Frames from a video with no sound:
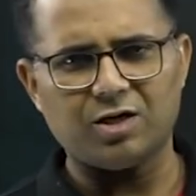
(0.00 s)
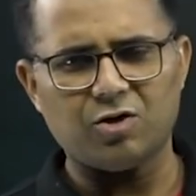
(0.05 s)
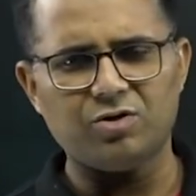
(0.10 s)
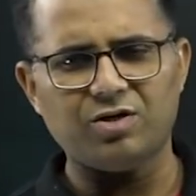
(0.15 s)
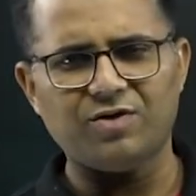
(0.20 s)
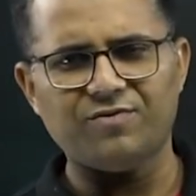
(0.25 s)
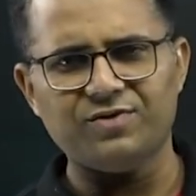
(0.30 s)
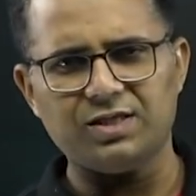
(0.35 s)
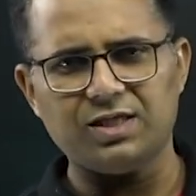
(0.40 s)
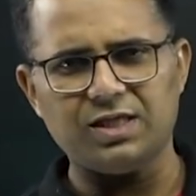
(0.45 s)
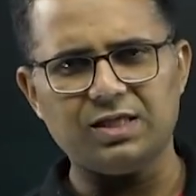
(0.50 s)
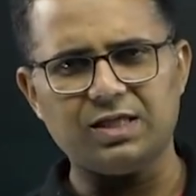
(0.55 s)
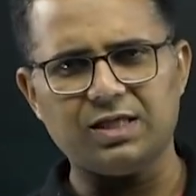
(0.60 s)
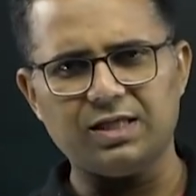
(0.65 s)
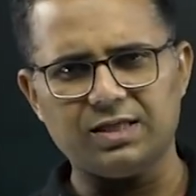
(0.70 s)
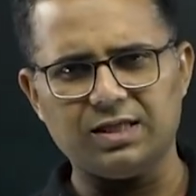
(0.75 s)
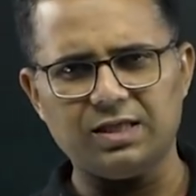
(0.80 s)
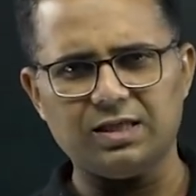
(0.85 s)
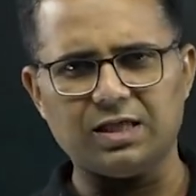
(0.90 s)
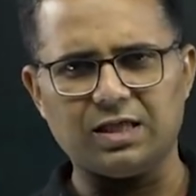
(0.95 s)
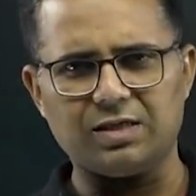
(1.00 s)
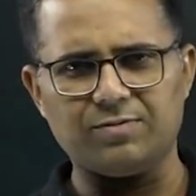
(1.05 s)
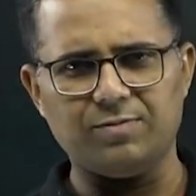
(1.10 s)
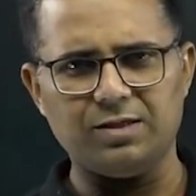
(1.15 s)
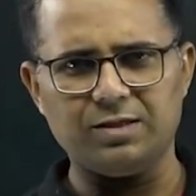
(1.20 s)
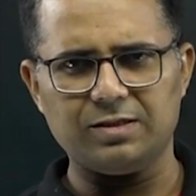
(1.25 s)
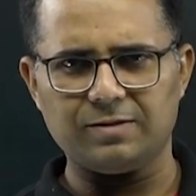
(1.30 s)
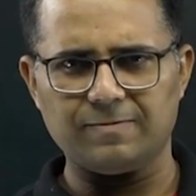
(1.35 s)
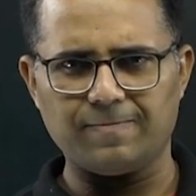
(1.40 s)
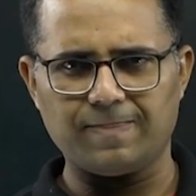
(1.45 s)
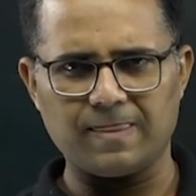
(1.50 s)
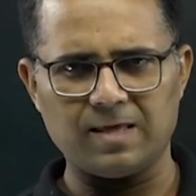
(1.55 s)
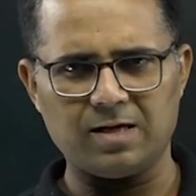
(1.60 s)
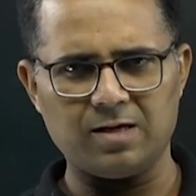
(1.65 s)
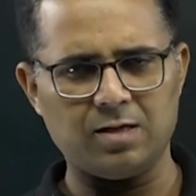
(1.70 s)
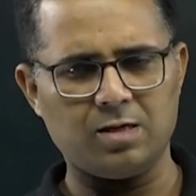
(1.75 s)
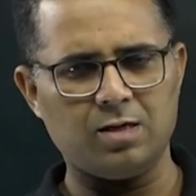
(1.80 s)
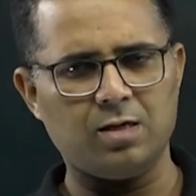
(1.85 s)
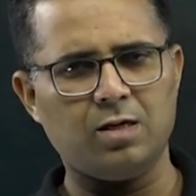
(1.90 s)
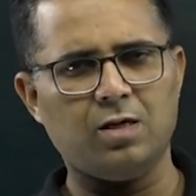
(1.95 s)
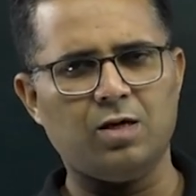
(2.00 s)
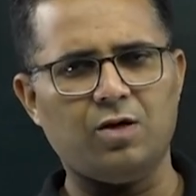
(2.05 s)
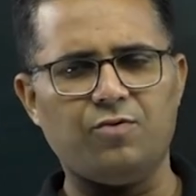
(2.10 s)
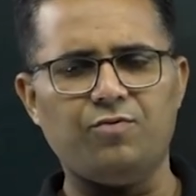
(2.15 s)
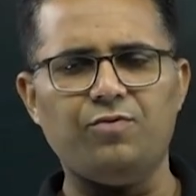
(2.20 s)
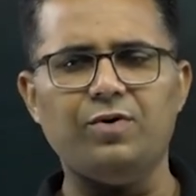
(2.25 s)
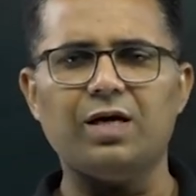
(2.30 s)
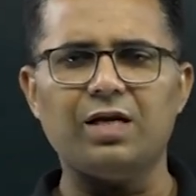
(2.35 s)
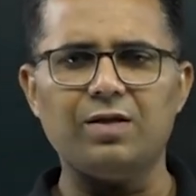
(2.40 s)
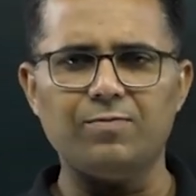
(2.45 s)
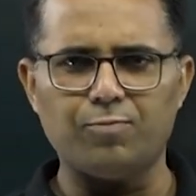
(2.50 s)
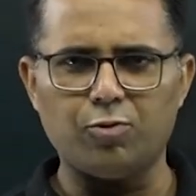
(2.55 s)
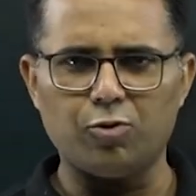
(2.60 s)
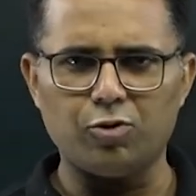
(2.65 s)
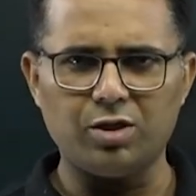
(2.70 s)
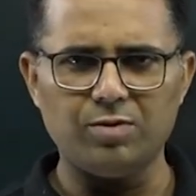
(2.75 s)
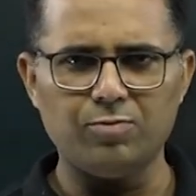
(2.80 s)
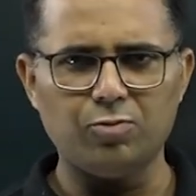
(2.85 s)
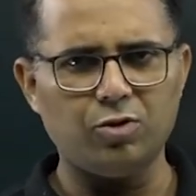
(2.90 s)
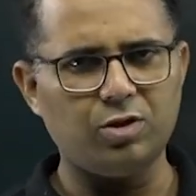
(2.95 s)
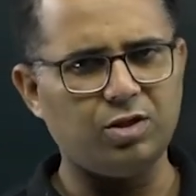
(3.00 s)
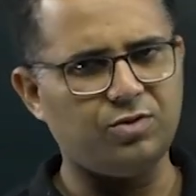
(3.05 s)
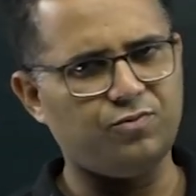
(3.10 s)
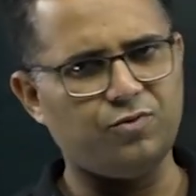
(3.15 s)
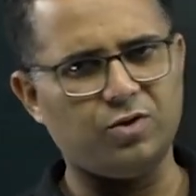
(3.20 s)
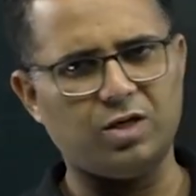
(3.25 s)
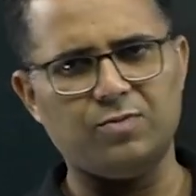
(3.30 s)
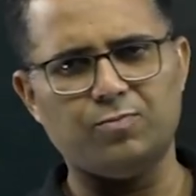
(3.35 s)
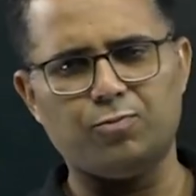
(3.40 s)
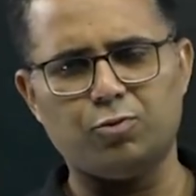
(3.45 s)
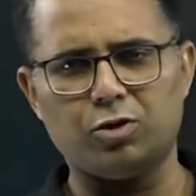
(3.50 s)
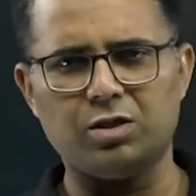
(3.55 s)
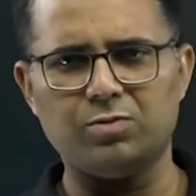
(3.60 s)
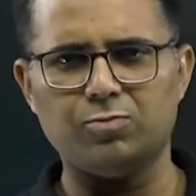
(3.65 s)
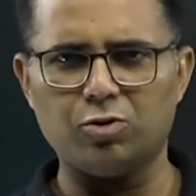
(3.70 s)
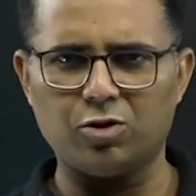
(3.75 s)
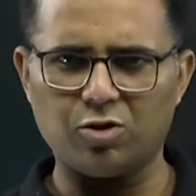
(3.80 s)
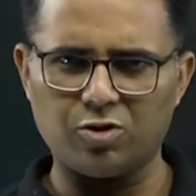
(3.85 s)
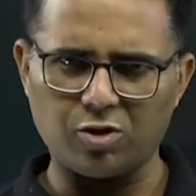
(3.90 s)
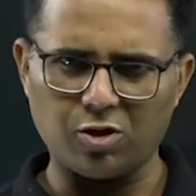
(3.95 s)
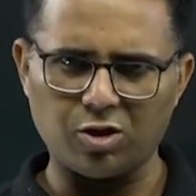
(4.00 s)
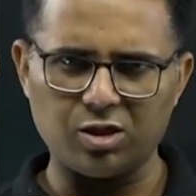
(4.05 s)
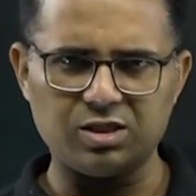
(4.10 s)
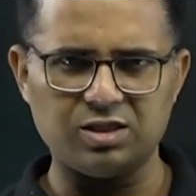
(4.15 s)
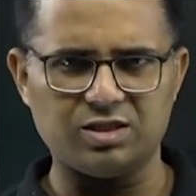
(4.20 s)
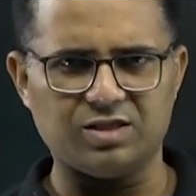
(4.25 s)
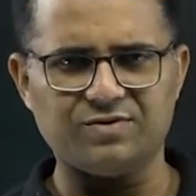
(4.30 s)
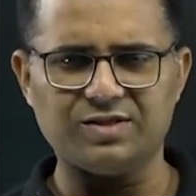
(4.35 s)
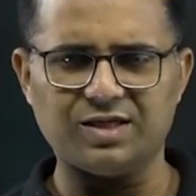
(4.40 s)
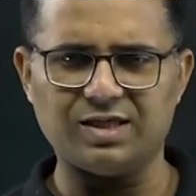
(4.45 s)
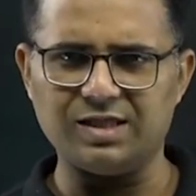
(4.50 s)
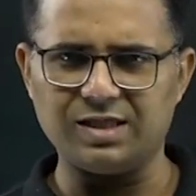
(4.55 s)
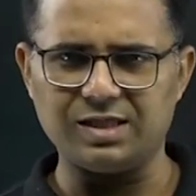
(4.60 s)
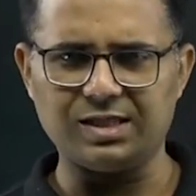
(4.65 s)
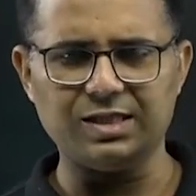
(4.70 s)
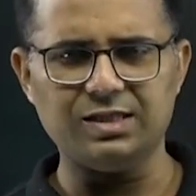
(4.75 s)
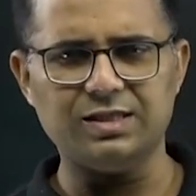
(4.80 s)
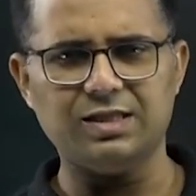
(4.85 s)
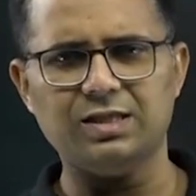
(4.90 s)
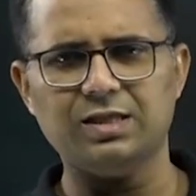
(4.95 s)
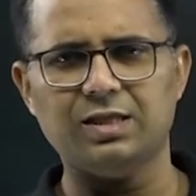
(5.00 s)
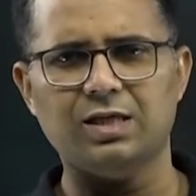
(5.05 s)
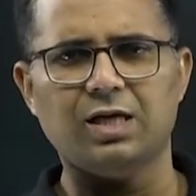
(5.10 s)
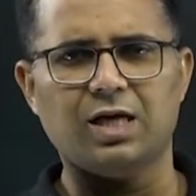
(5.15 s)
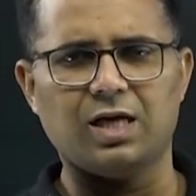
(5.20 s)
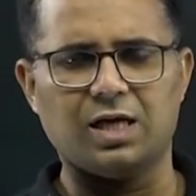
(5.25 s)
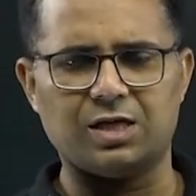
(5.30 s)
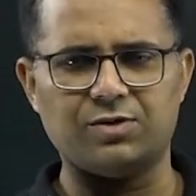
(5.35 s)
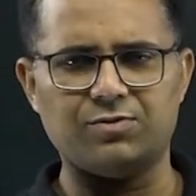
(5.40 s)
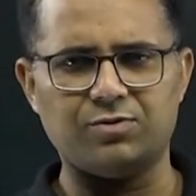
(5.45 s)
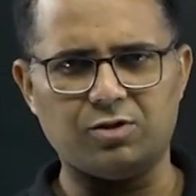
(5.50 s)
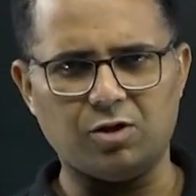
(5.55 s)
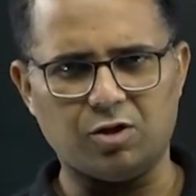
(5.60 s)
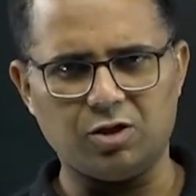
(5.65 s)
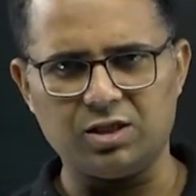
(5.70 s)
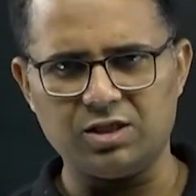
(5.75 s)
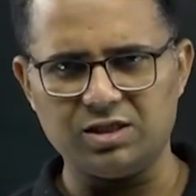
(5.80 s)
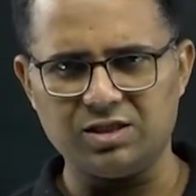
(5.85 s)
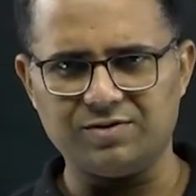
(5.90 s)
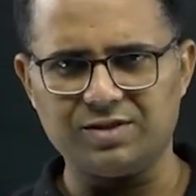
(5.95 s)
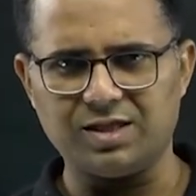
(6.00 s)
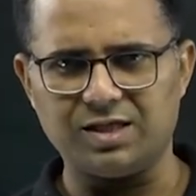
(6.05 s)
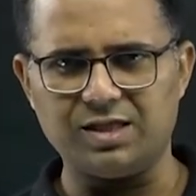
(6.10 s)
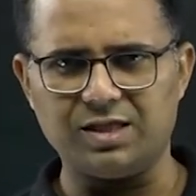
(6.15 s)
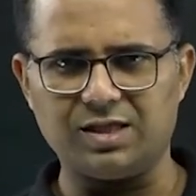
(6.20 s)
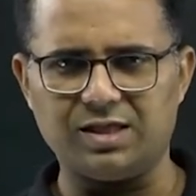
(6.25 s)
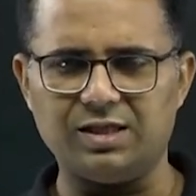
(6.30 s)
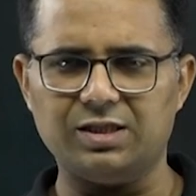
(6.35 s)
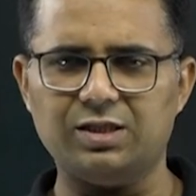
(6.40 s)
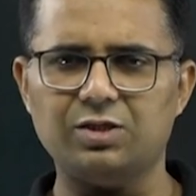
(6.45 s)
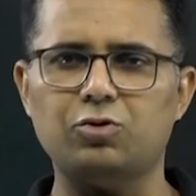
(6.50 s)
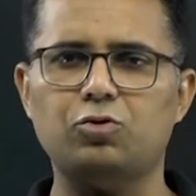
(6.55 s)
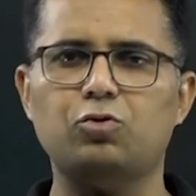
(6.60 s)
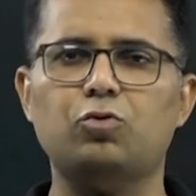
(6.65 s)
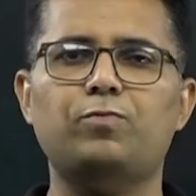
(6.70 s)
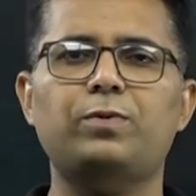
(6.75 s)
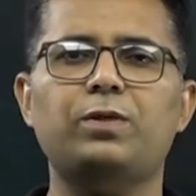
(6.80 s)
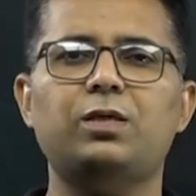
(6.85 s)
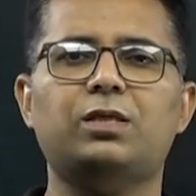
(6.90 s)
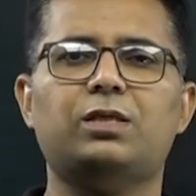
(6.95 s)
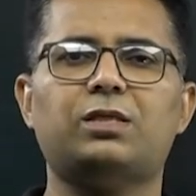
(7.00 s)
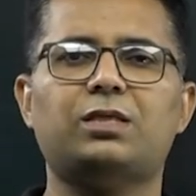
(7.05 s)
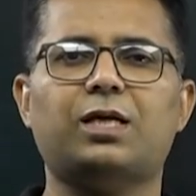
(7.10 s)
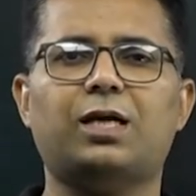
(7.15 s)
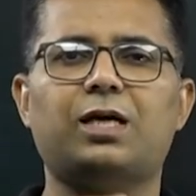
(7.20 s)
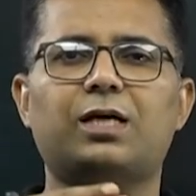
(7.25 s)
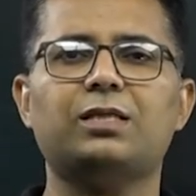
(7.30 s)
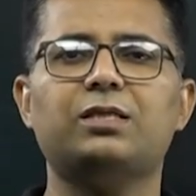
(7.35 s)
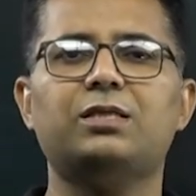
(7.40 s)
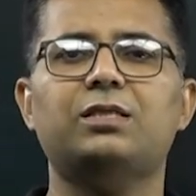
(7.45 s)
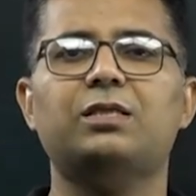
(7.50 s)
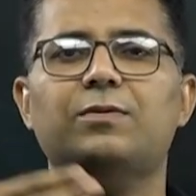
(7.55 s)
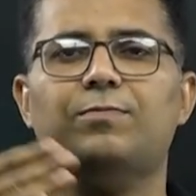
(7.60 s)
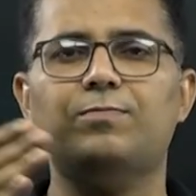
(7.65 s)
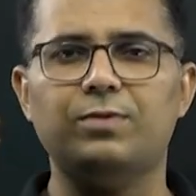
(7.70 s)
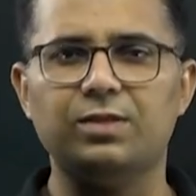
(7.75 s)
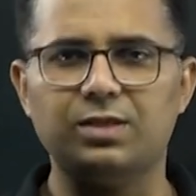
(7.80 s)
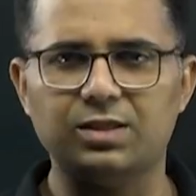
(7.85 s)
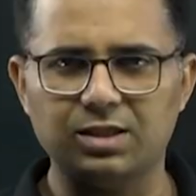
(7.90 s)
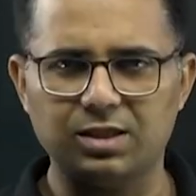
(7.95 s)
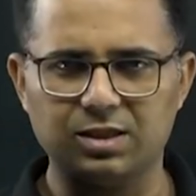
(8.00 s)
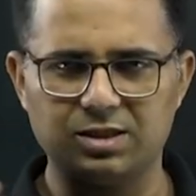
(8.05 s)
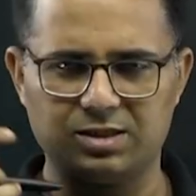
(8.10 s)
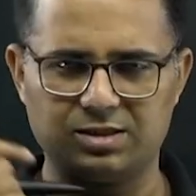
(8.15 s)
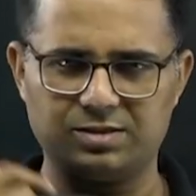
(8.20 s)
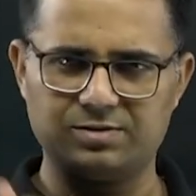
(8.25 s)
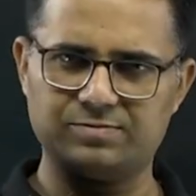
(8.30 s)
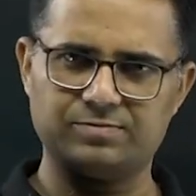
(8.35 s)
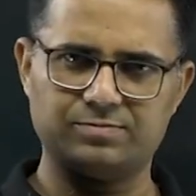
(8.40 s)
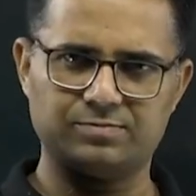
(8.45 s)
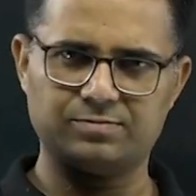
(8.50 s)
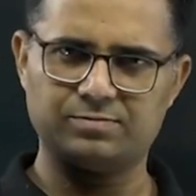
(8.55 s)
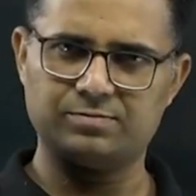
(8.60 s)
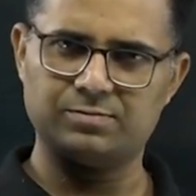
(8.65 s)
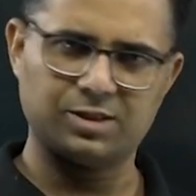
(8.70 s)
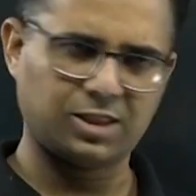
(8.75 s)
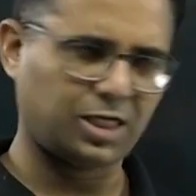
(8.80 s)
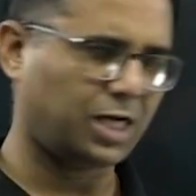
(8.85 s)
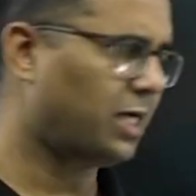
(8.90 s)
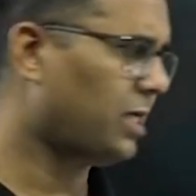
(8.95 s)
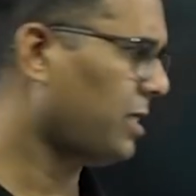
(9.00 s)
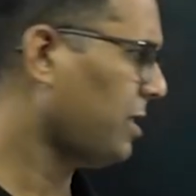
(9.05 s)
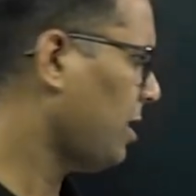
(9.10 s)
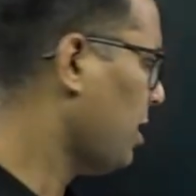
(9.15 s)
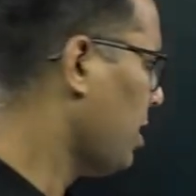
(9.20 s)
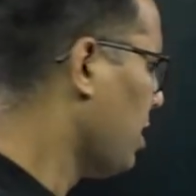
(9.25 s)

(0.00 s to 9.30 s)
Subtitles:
account deficit increasing, that means we are importing more. If we are importing more, our dollar reserves are decreasing. And when dollar reserves are decreasing, rupee starts depreciating, right?